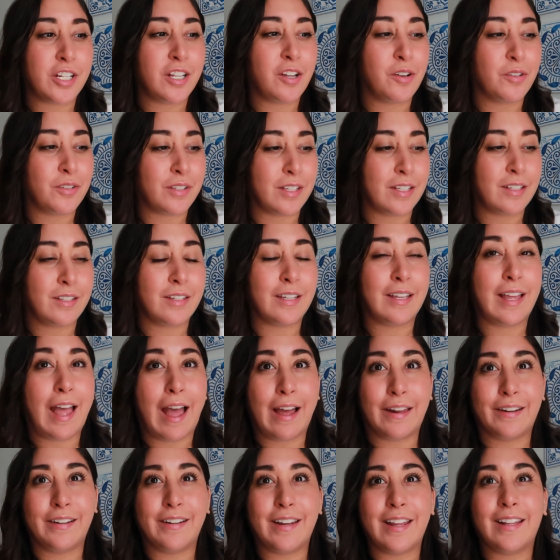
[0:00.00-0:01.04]
goes into
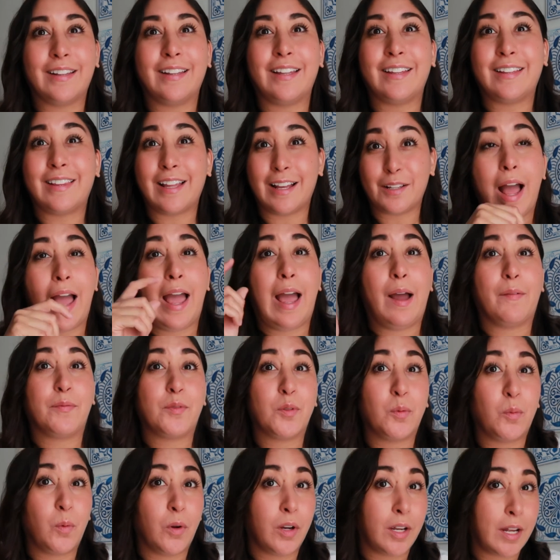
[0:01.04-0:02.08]
editing. Like that, I have
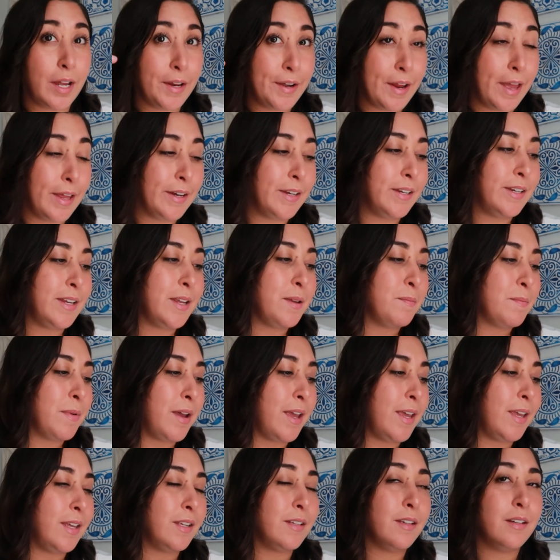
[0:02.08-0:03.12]
to work on editing
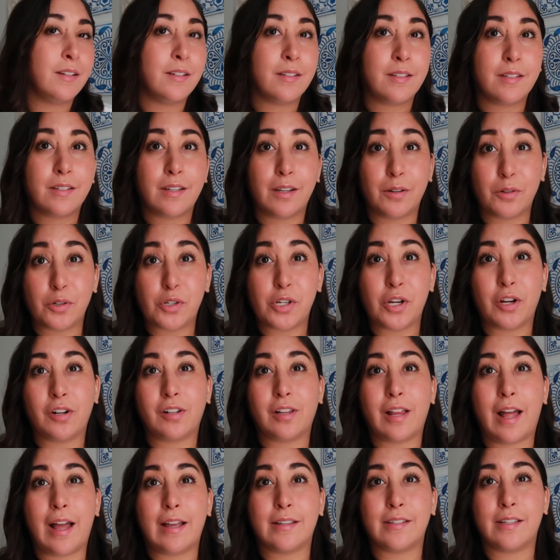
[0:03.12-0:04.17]
my Skillshare
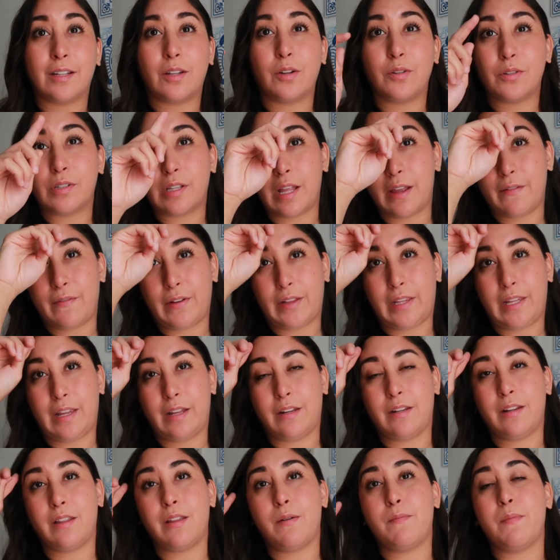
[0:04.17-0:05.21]
class that goes live at the
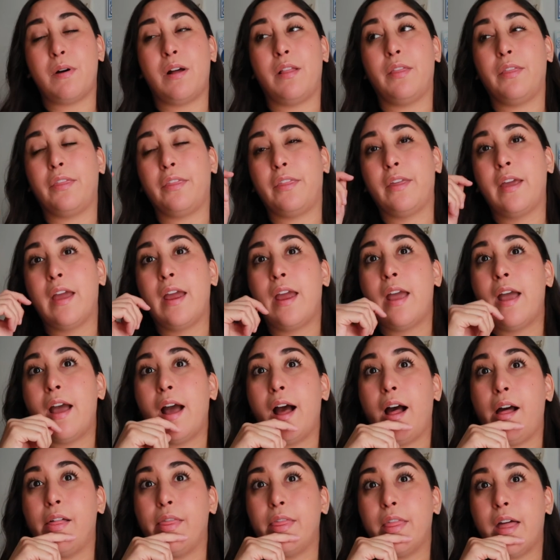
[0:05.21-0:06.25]
end of the month,
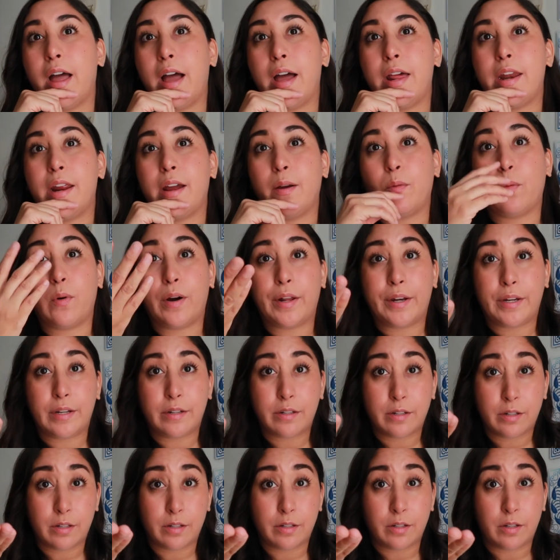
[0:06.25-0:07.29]
and then I
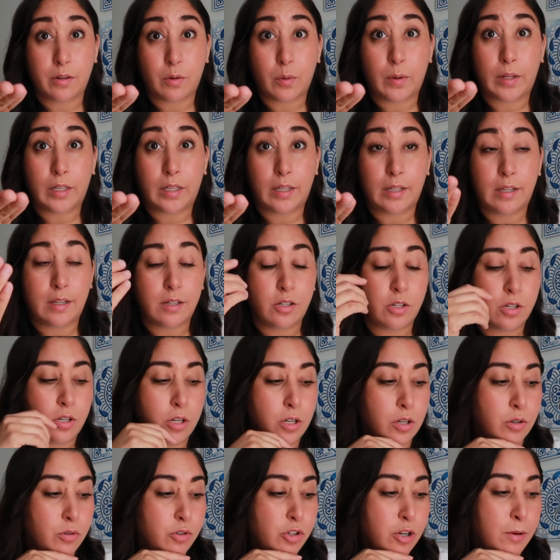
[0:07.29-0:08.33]
wanted to quickly,
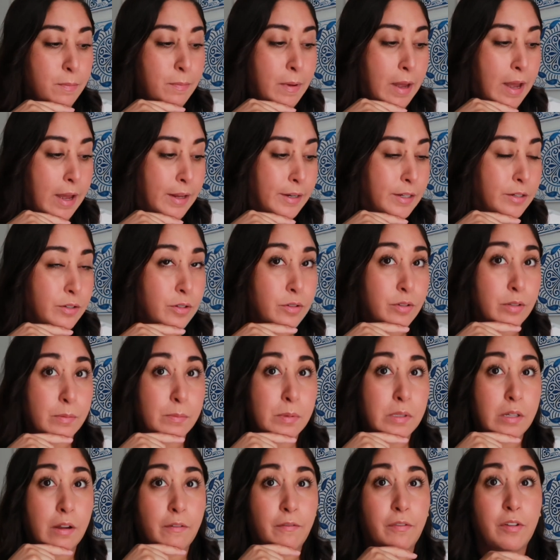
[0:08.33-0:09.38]
you know, jump on and do
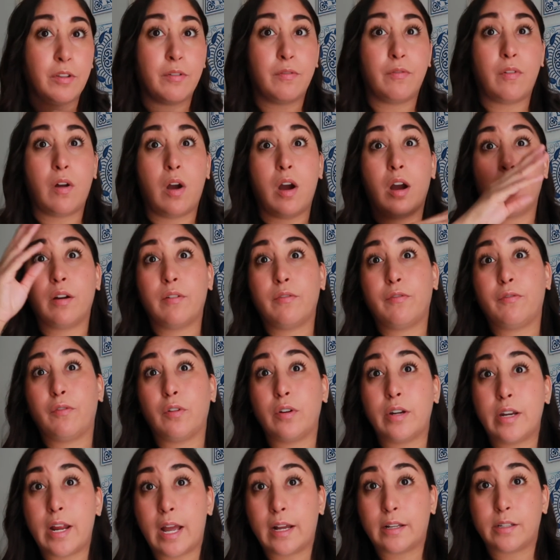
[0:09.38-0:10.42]
some stuff for the vlog for
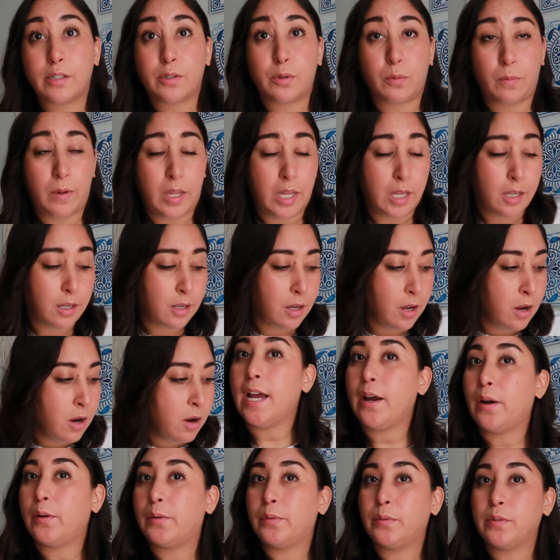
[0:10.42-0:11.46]
next week.
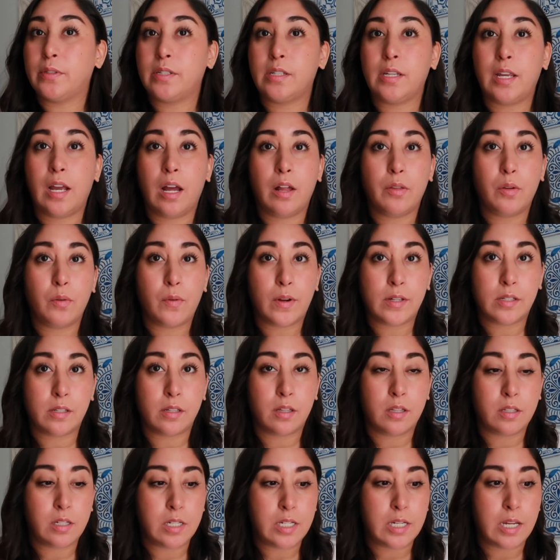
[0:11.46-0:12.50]
Yeah, we'll see how the rest
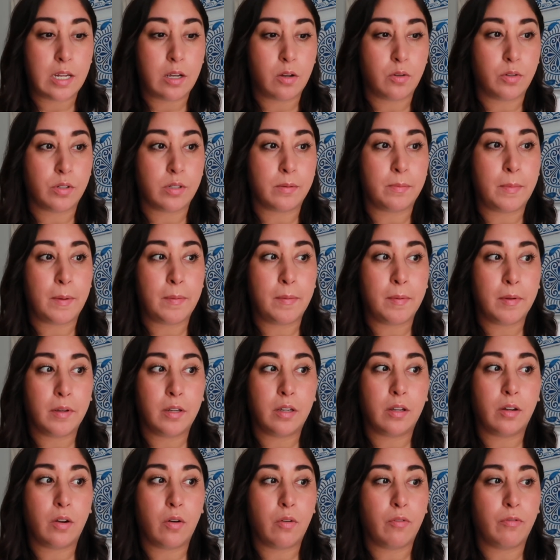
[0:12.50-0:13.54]
of the day goes. Maybe I
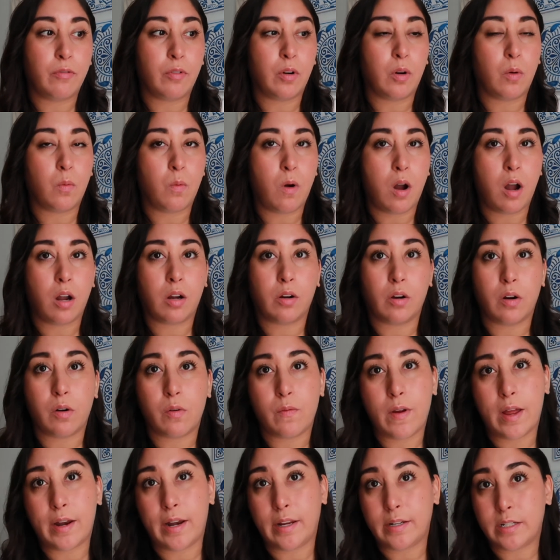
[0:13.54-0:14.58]
can go for a walk or a
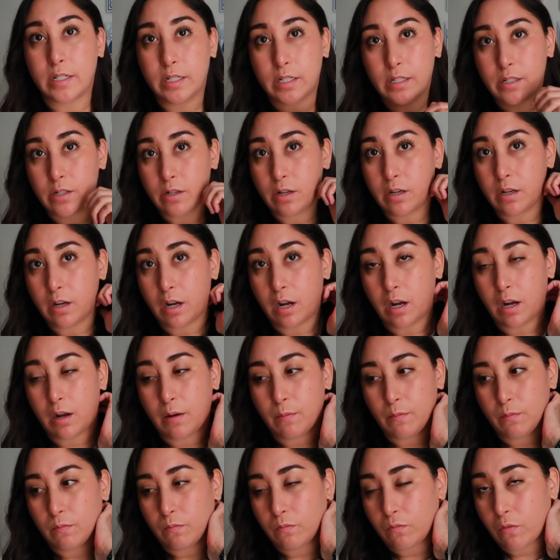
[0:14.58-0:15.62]
run. I didn't
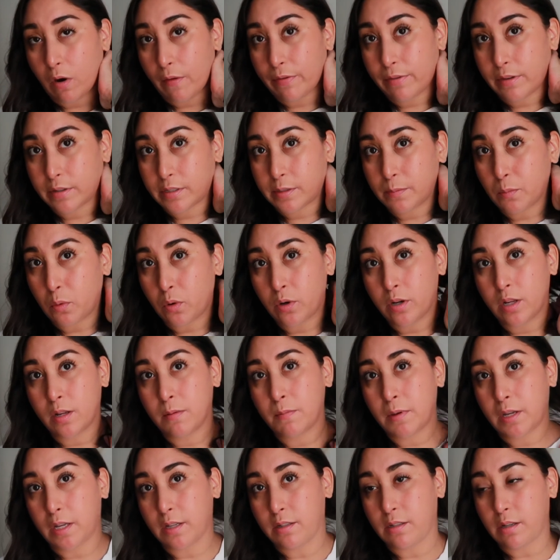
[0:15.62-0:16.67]
run this
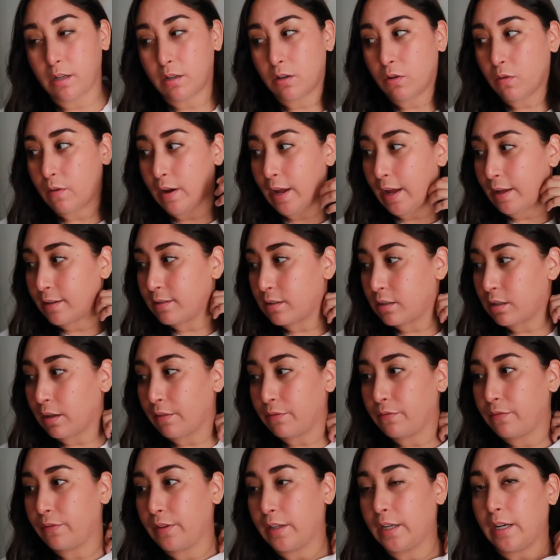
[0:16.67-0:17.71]
morning because I knew I had
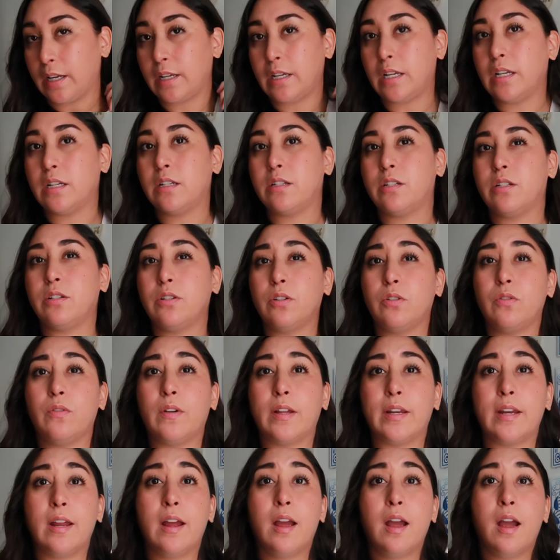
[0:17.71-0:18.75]
stuff that I needed to do,
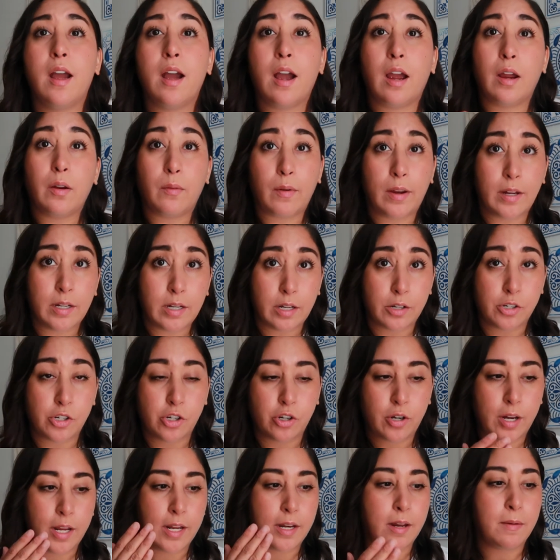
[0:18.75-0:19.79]
and I ran
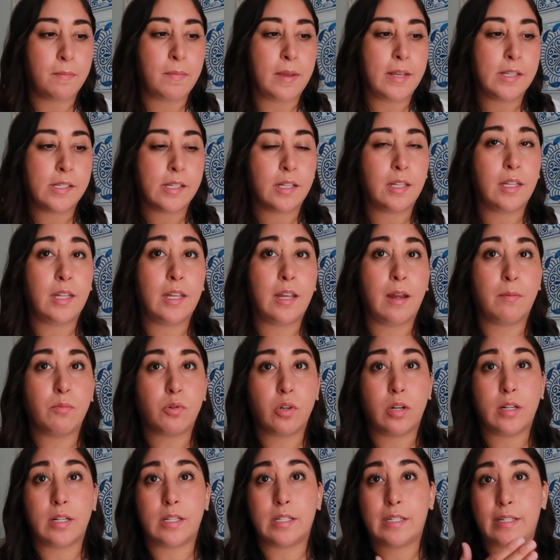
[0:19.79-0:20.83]
yesterday, and I'm
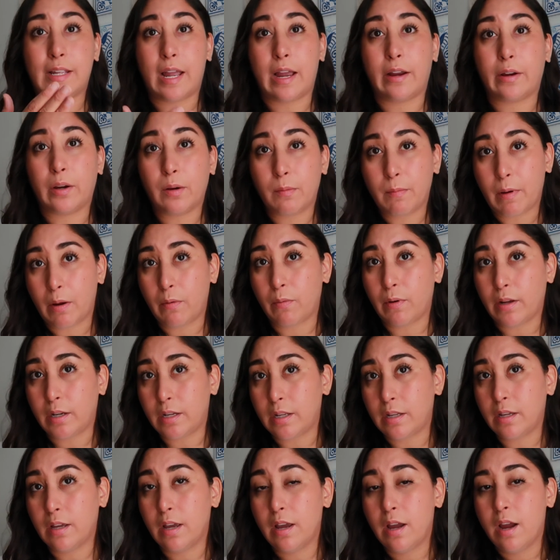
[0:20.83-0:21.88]
trying to stagger my
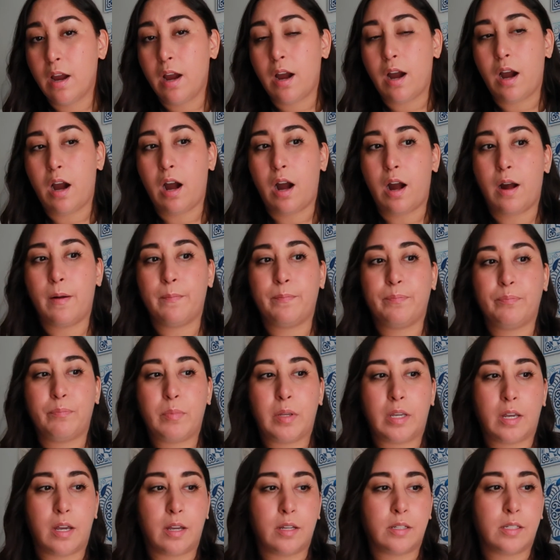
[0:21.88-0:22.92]
running
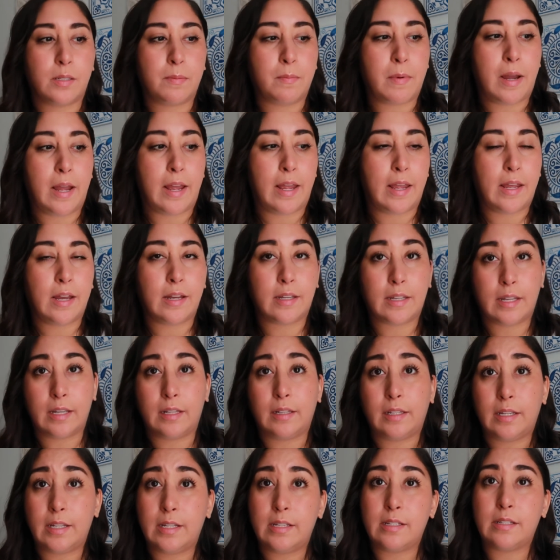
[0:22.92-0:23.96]
because my
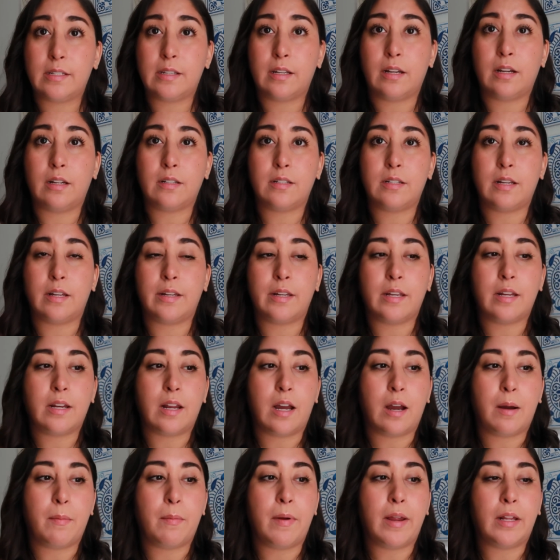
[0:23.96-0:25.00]
Achilles tendon
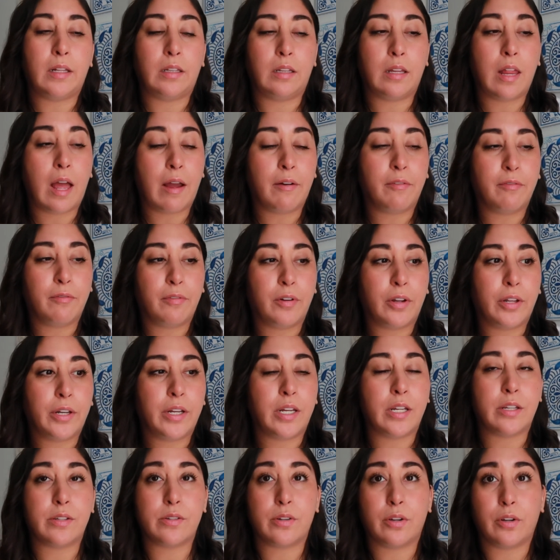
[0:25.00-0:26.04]
on my left
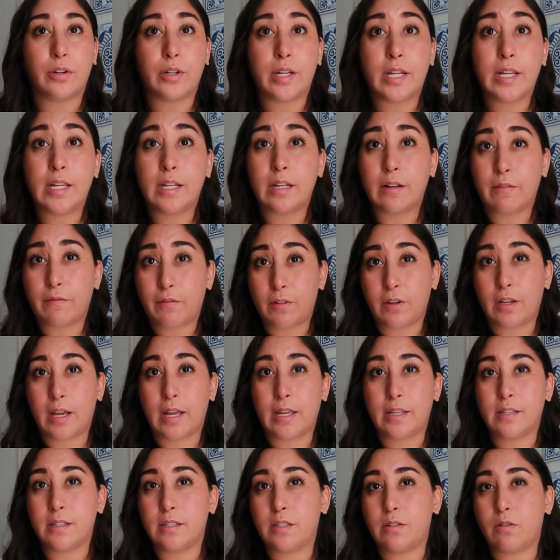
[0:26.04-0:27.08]
foot is hurting. And if you
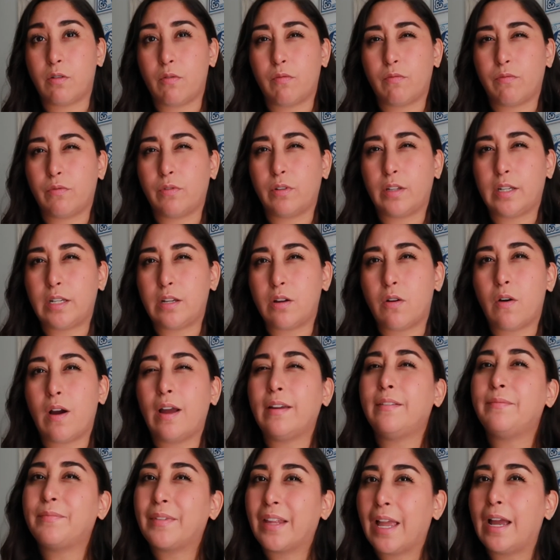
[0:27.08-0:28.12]
guys don't fully know,
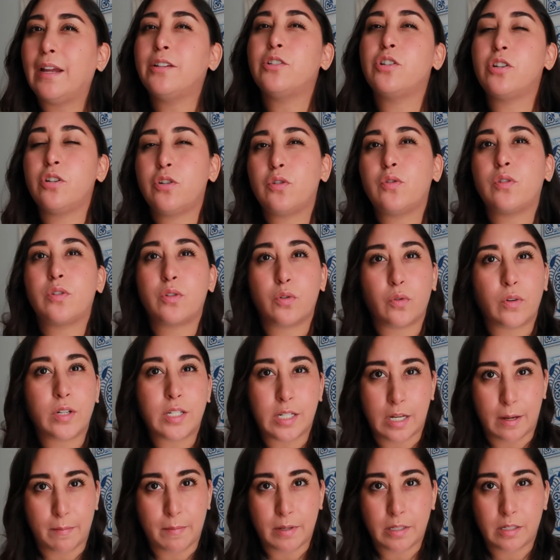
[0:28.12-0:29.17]
I should do a story
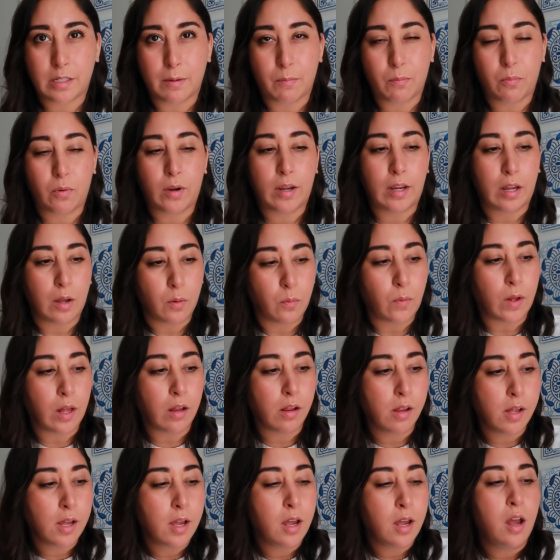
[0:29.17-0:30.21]
time at some point. I
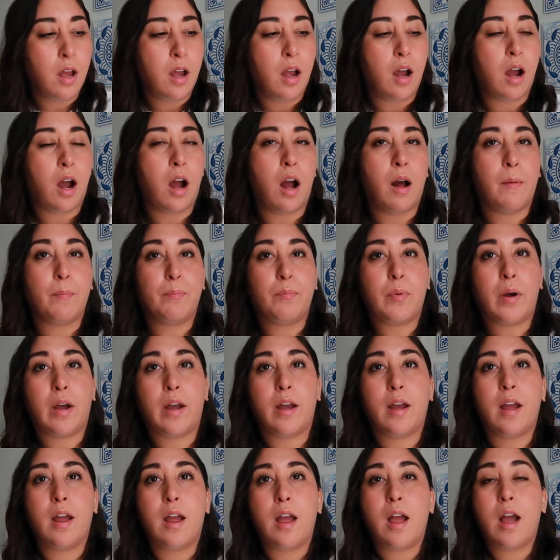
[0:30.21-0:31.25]
will.
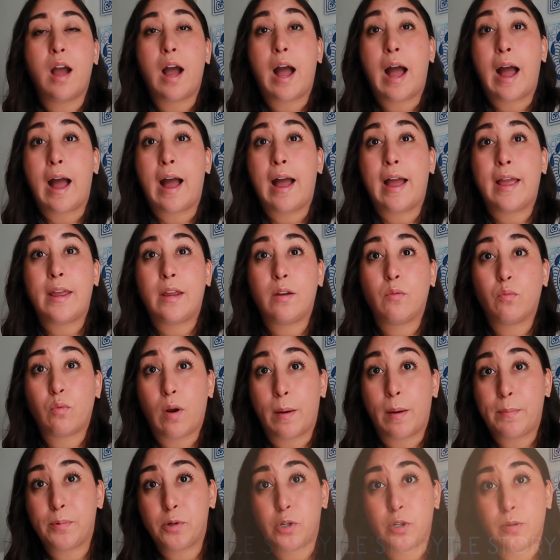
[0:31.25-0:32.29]
But I
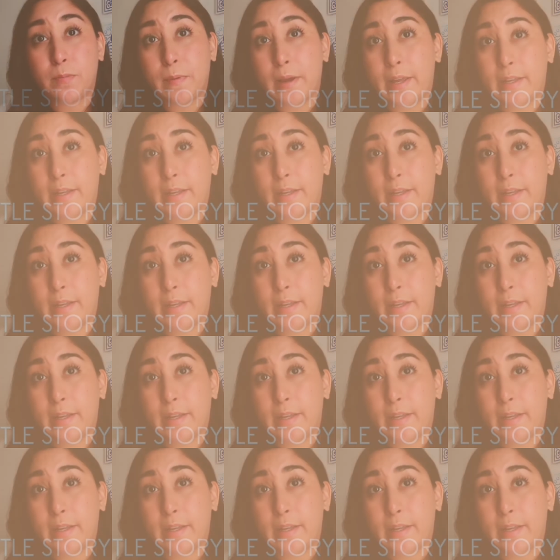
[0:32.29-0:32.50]
ruptured my